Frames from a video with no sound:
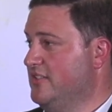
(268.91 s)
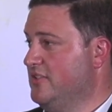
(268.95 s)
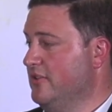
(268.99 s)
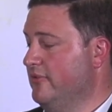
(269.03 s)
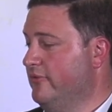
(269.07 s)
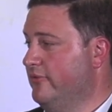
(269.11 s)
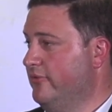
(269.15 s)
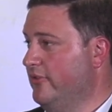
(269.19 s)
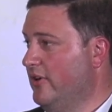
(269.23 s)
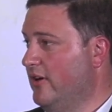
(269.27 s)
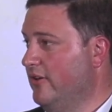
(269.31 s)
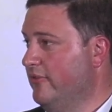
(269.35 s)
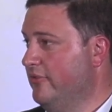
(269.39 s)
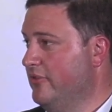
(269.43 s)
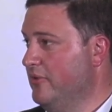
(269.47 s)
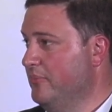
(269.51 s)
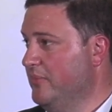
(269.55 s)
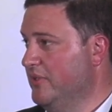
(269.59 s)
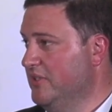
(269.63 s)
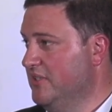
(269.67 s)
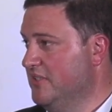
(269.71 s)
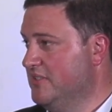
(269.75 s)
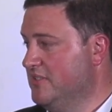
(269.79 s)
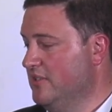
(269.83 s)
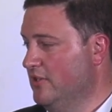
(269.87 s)
of the
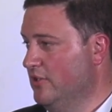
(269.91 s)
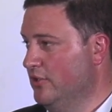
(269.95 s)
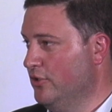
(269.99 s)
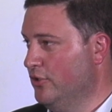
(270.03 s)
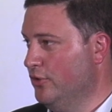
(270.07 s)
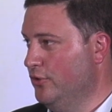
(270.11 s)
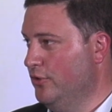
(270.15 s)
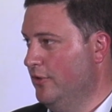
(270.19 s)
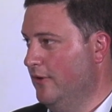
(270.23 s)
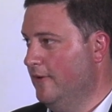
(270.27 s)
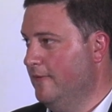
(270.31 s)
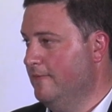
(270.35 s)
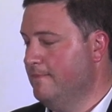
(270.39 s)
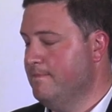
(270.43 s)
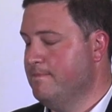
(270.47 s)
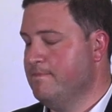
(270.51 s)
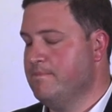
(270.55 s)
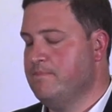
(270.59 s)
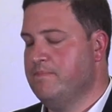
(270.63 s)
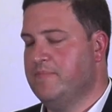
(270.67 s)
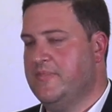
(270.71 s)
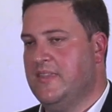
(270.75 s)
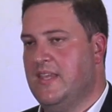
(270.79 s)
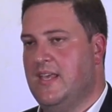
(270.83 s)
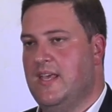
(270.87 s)
Milnerton Lagoon.
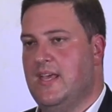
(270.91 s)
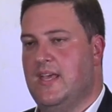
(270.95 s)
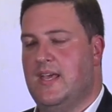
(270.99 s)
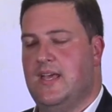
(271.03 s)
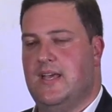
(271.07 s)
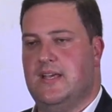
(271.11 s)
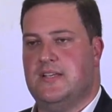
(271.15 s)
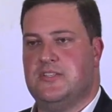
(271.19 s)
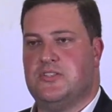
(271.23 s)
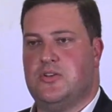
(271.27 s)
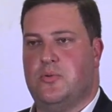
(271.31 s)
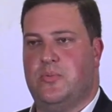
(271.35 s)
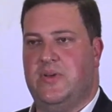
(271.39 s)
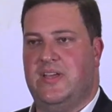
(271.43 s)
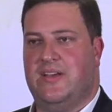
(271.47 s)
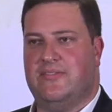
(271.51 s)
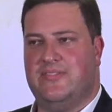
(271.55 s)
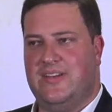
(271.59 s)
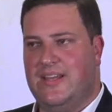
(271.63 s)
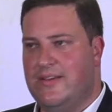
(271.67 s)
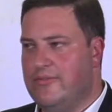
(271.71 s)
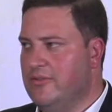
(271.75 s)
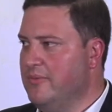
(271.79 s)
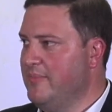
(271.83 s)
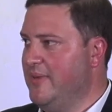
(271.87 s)
So we have
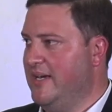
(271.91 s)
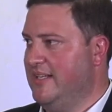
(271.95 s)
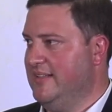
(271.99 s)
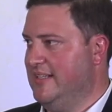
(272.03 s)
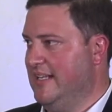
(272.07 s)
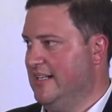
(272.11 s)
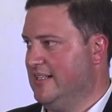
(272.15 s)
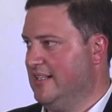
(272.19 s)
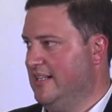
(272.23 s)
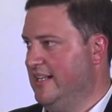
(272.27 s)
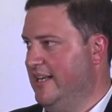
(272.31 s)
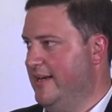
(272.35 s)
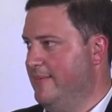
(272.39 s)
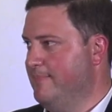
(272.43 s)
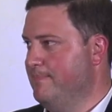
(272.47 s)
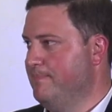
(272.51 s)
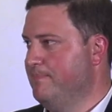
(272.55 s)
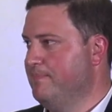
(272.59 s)
never made that claim.